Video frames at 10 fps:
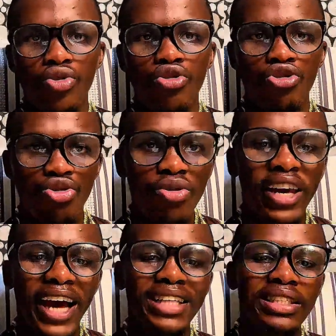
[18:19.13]
you
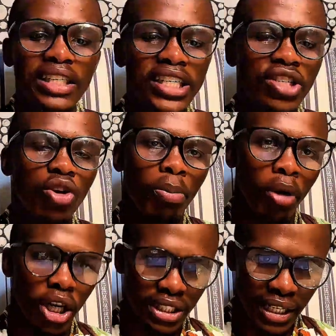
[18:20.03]
can turn your
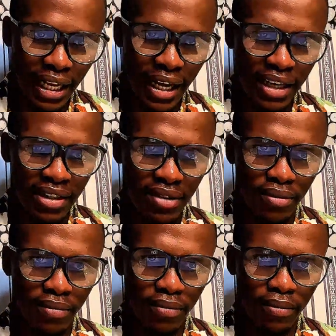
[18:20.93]
past clients
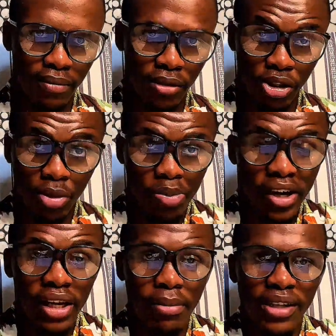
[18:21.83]
into
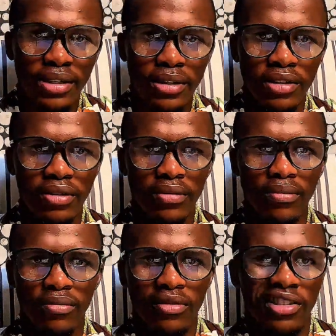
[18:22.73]
brand ambassadors.
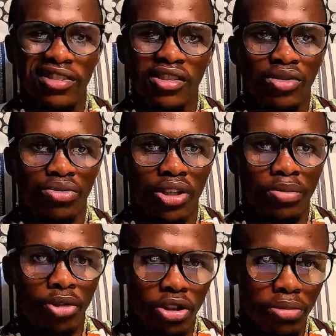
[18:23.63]
This is really
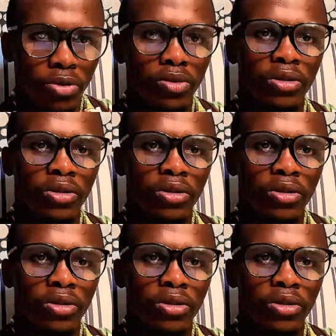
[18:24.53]
possible.